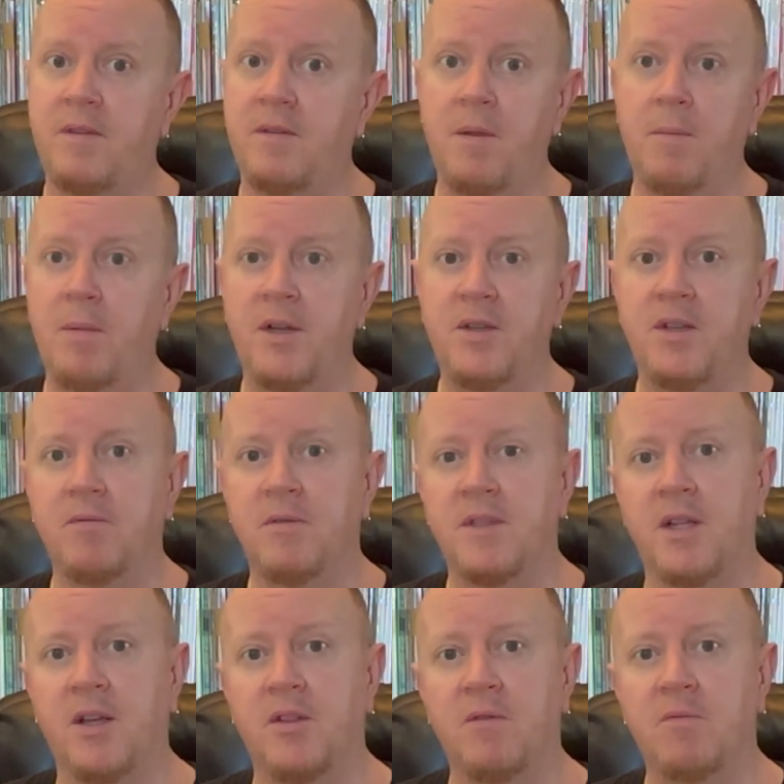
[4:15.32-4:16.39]
the budget was
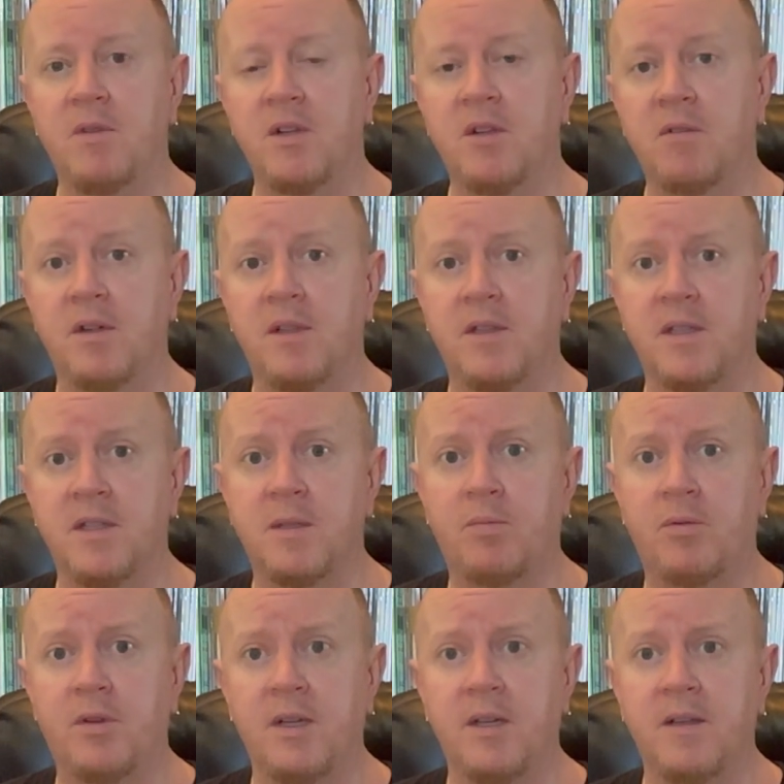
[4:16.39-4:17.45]
out the window at this
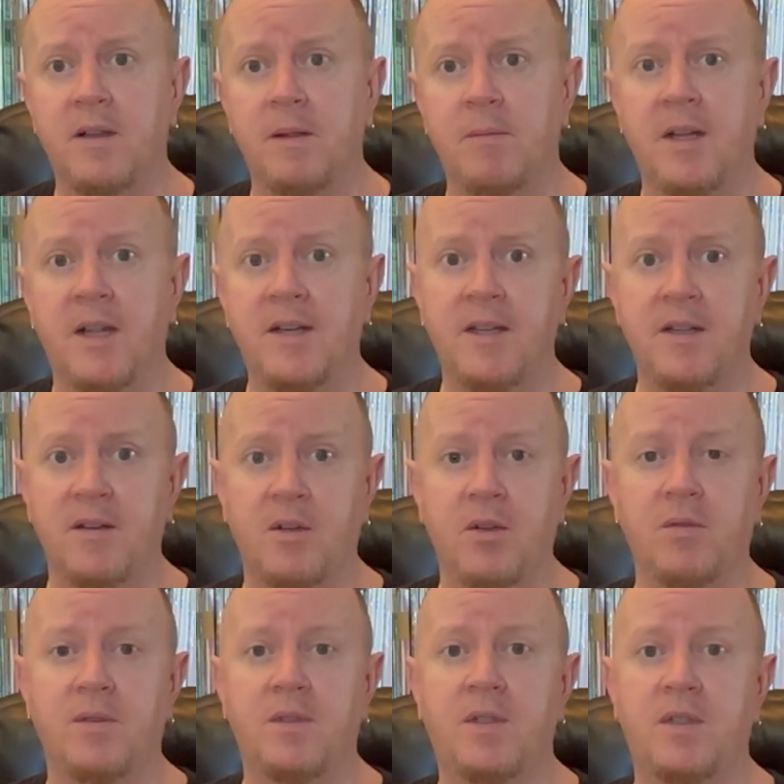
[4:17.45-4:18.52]
point. I mean, I didn't
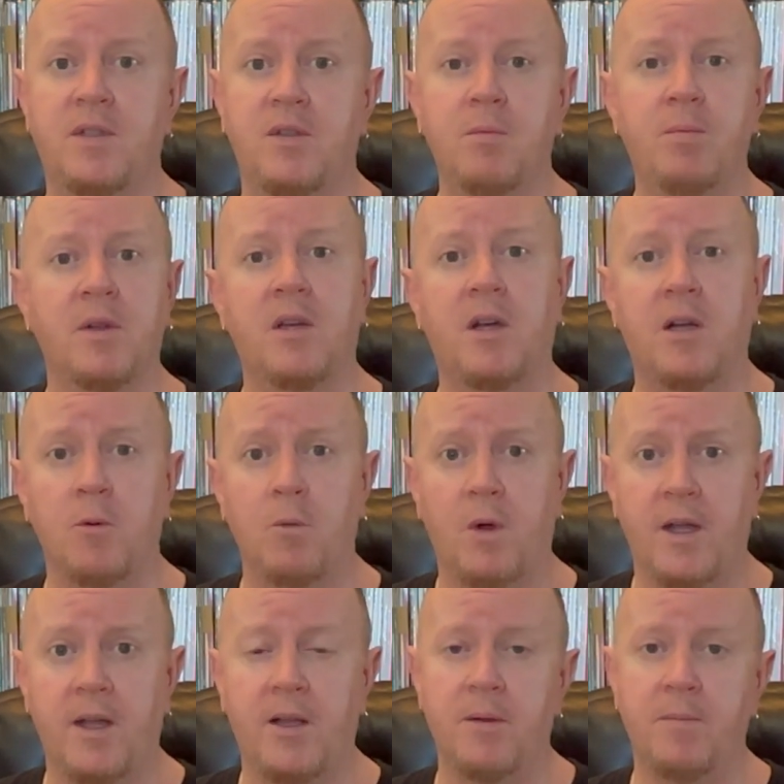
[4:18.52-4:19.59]
go stupid hog
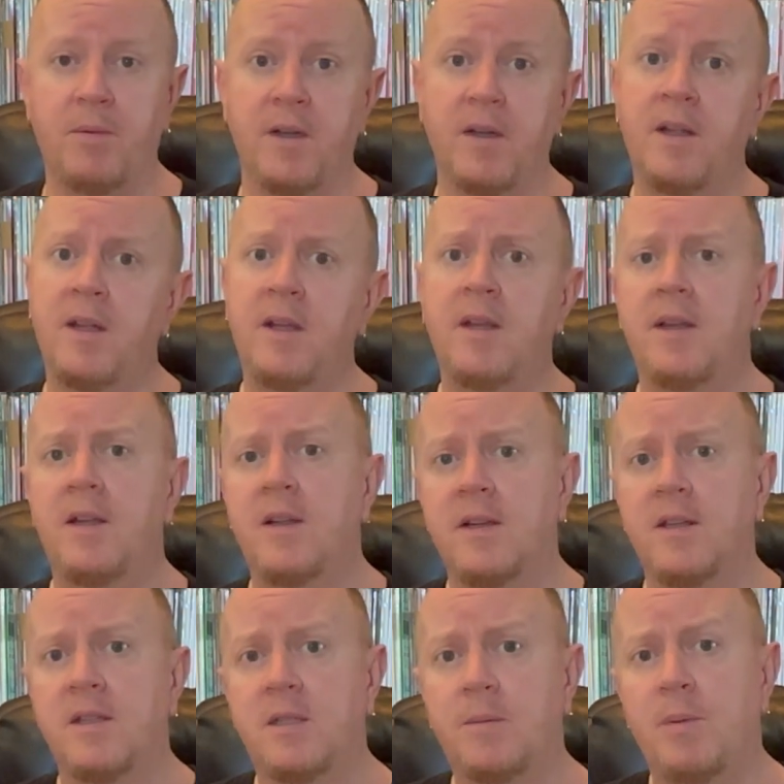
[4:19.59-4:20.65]
wild, but
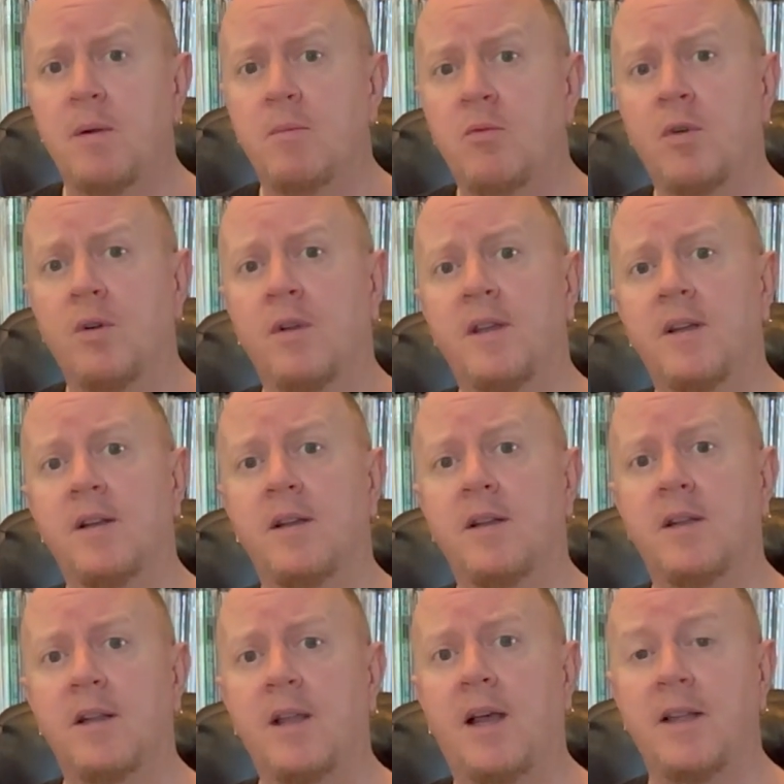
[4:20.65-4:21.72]
spent more
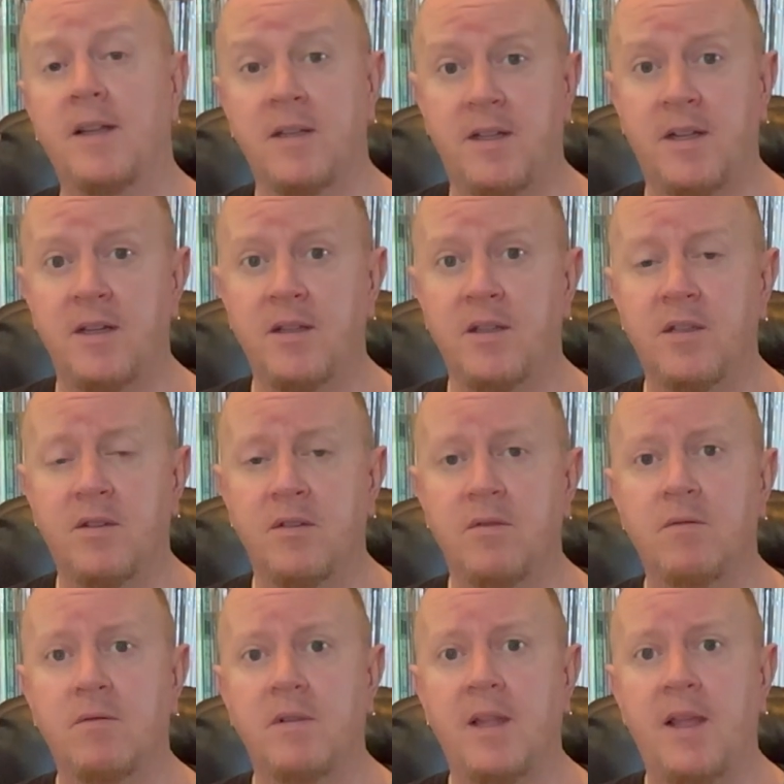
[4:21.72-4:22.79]
than I intended to.
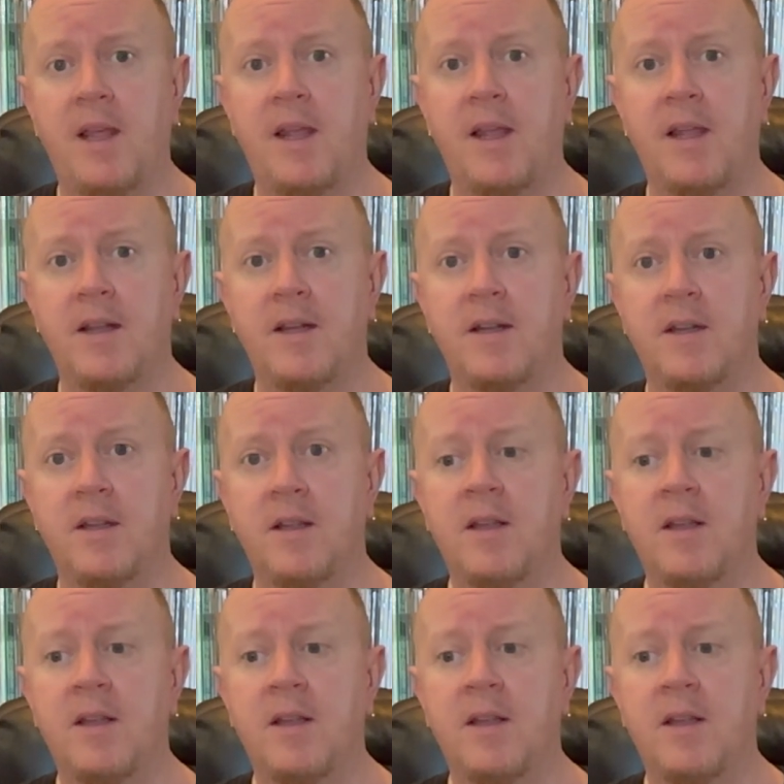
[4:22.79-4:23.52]
And